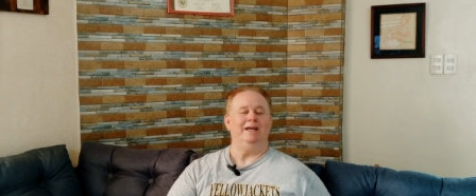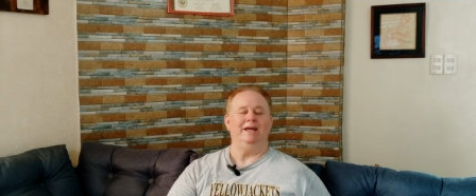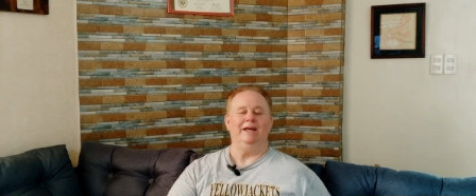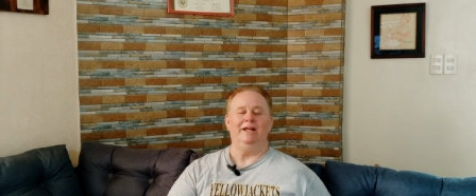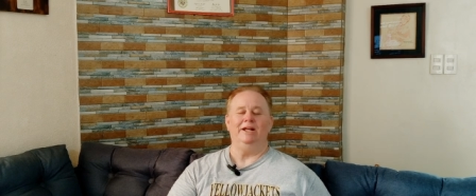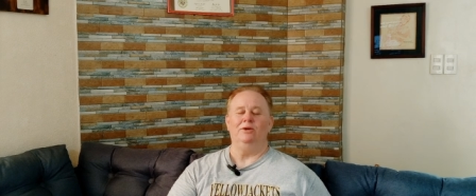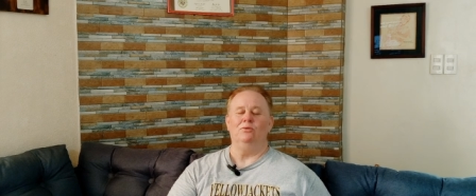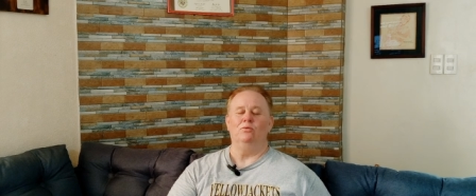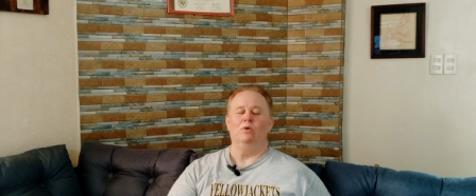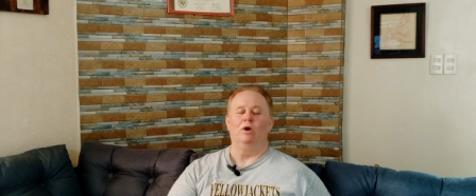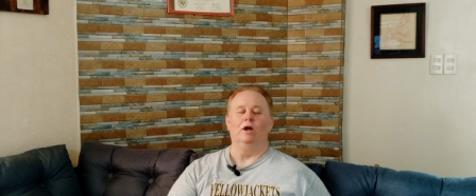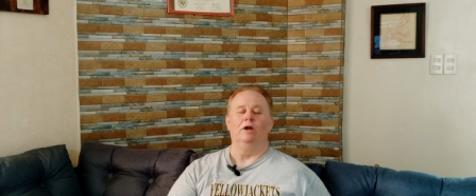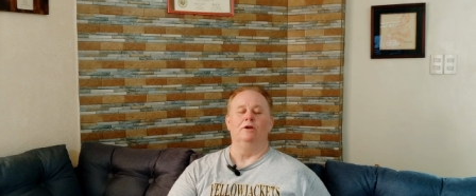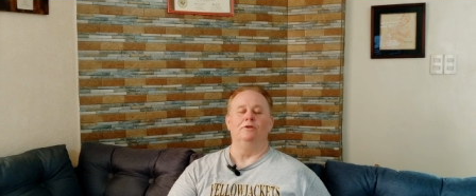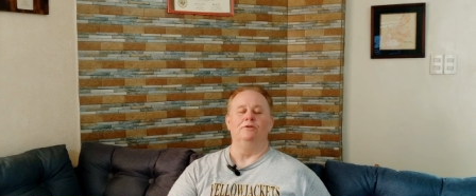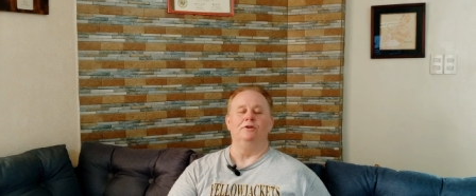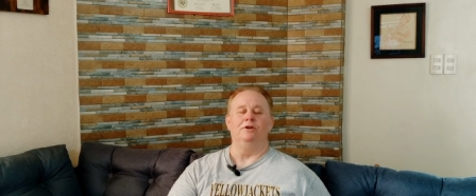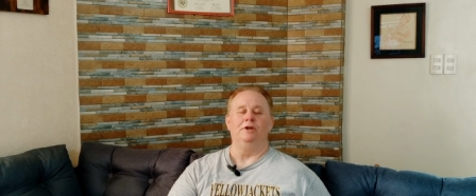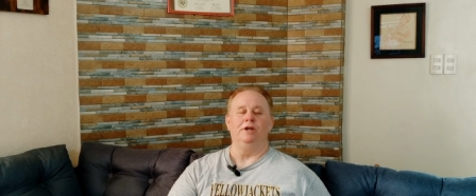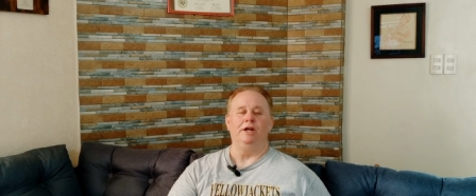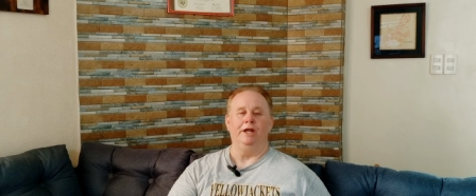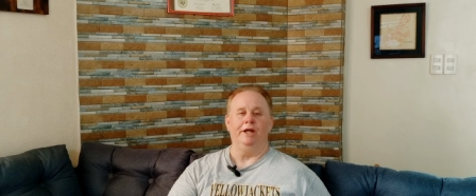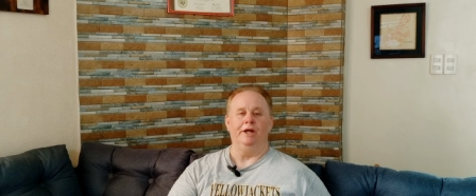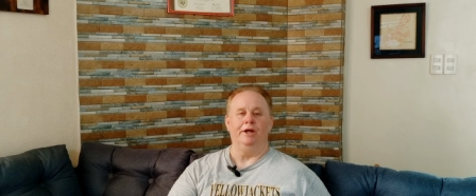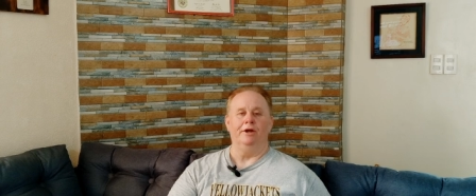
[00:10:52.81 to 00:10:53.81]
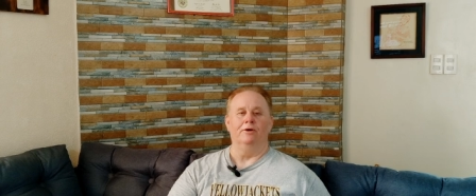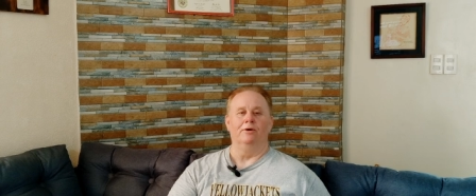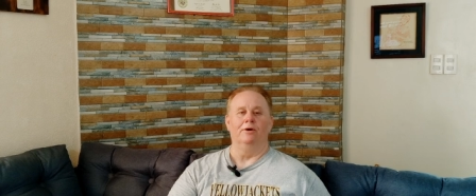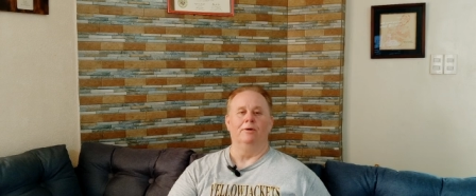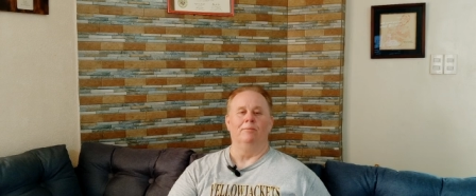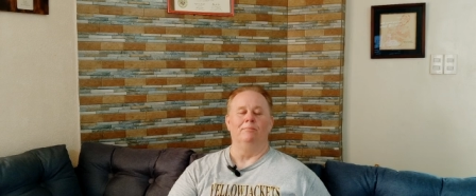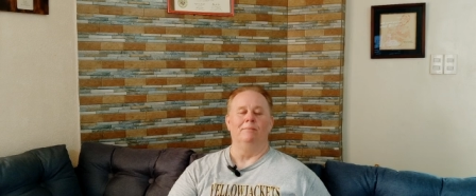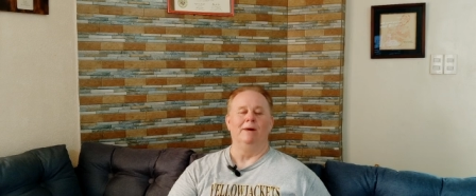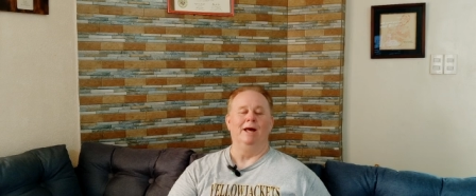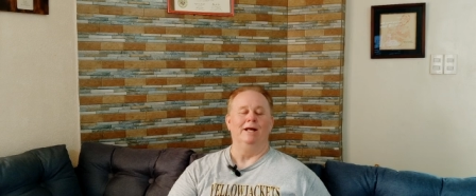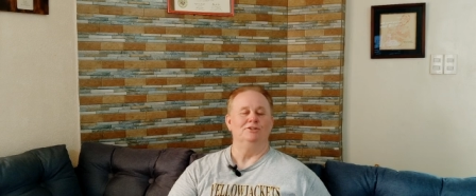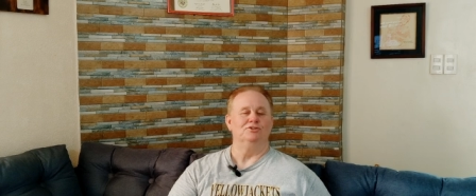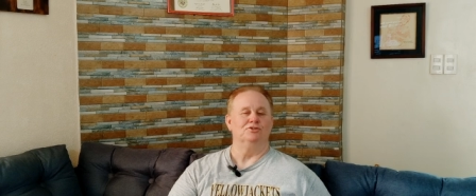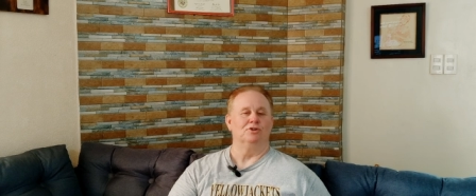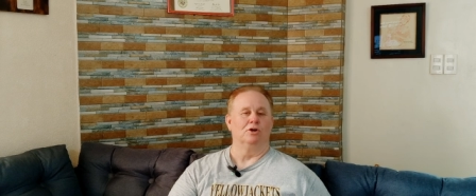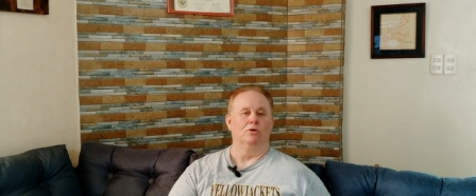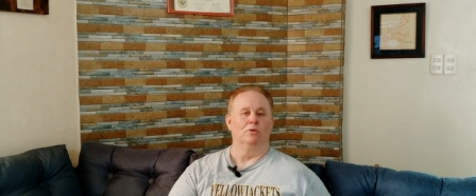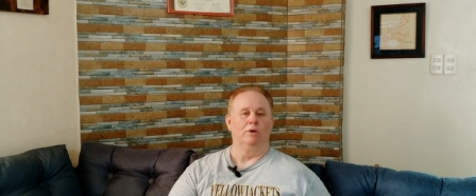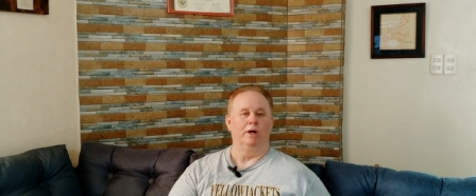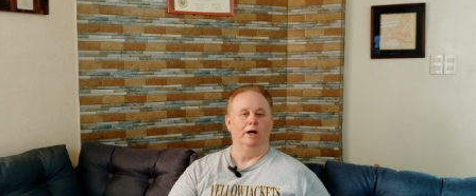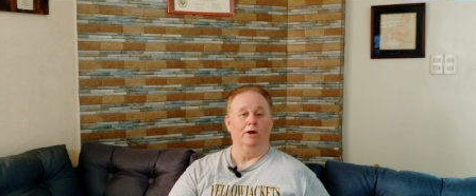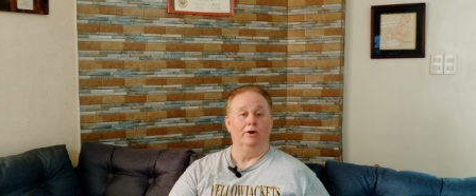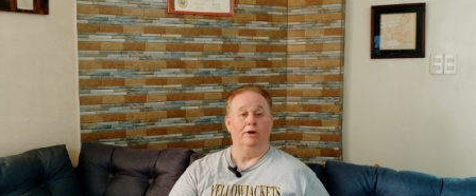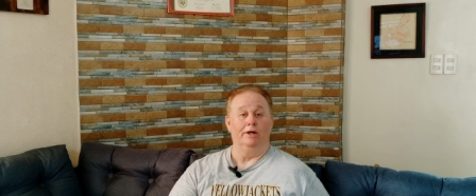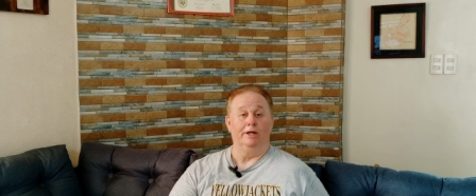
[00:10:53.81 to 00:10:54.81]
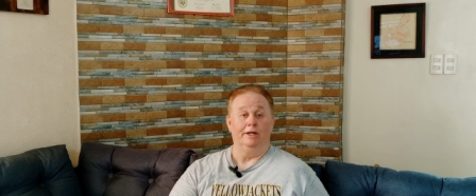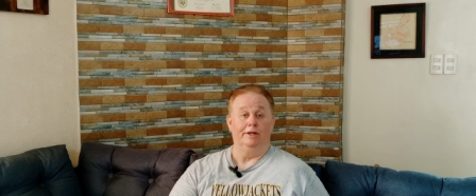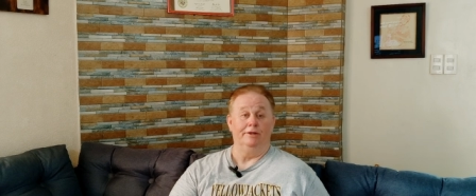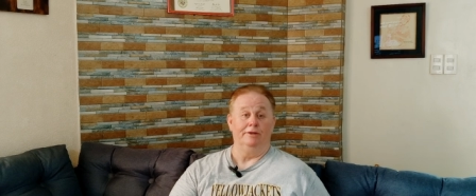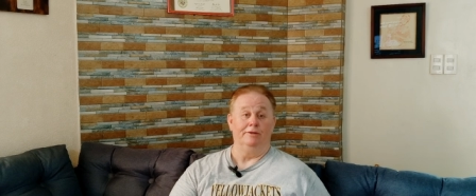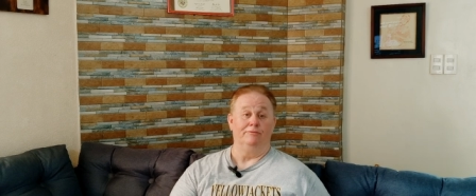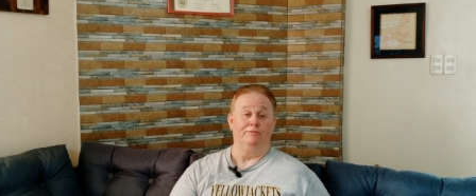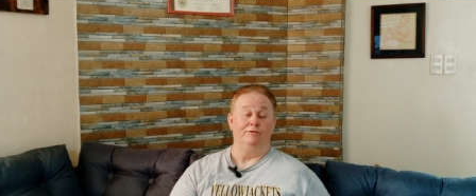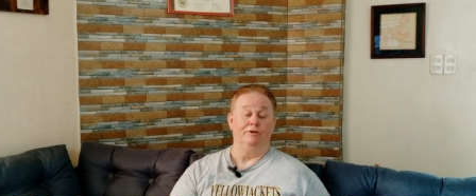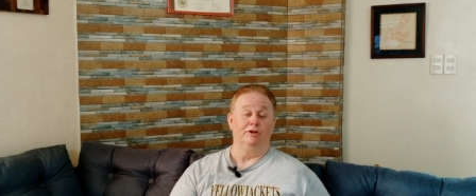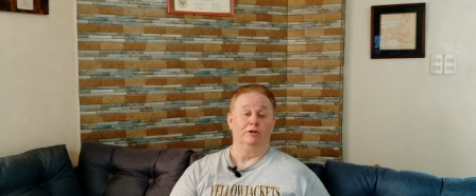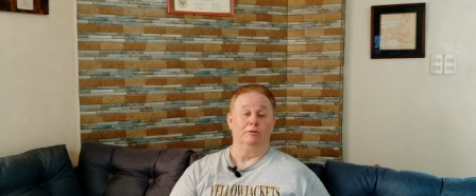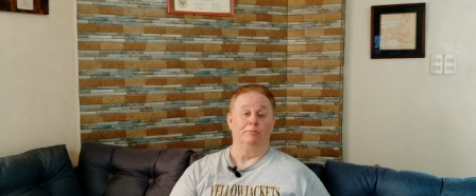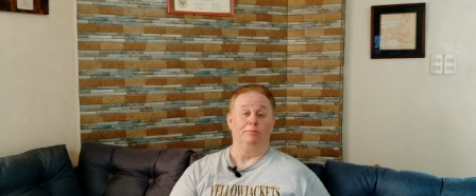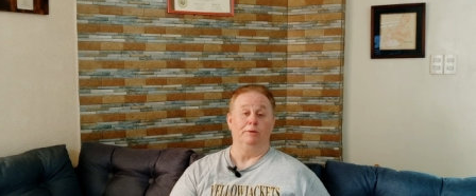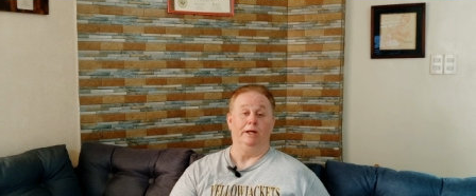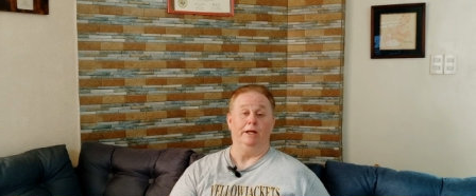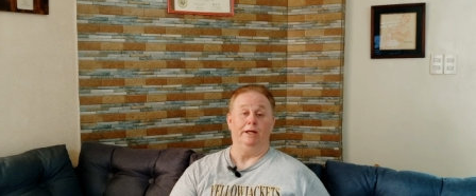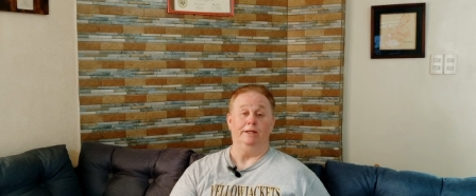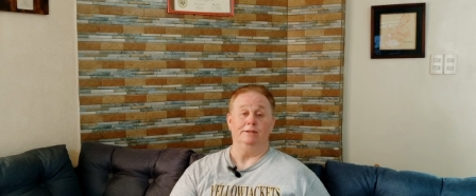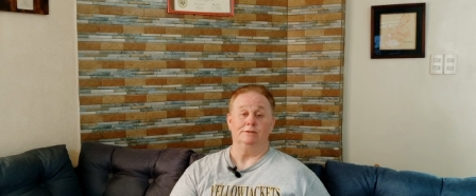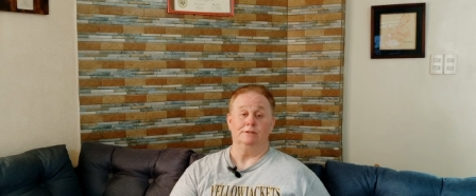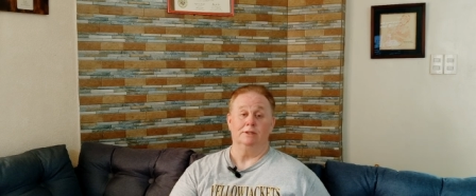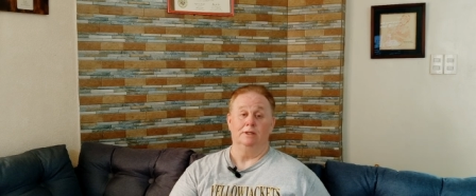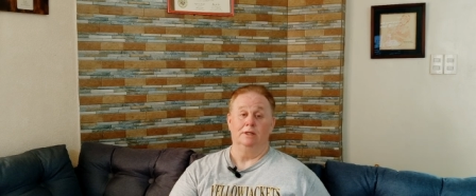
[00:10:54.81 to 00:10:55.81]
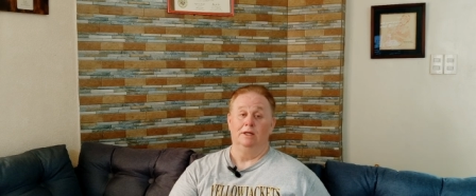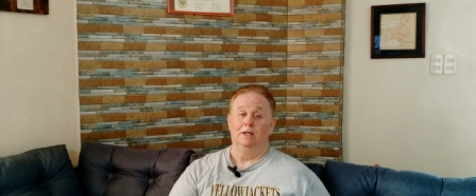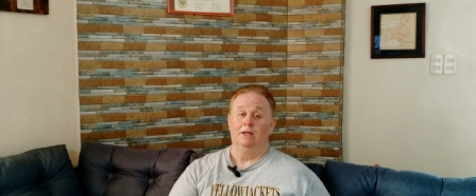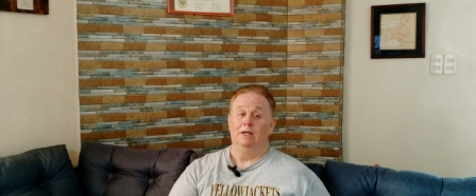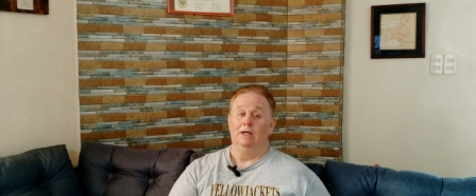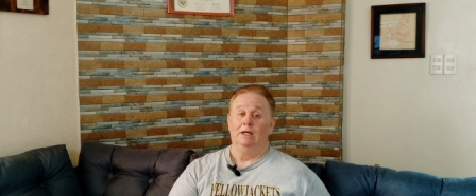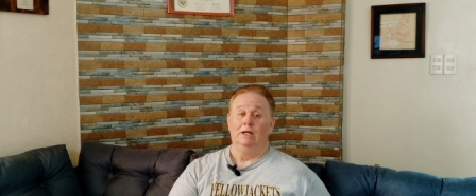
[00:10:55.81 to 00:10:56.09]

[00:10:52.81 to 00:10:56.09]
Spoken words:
anywhere near a metro area in the Philippines.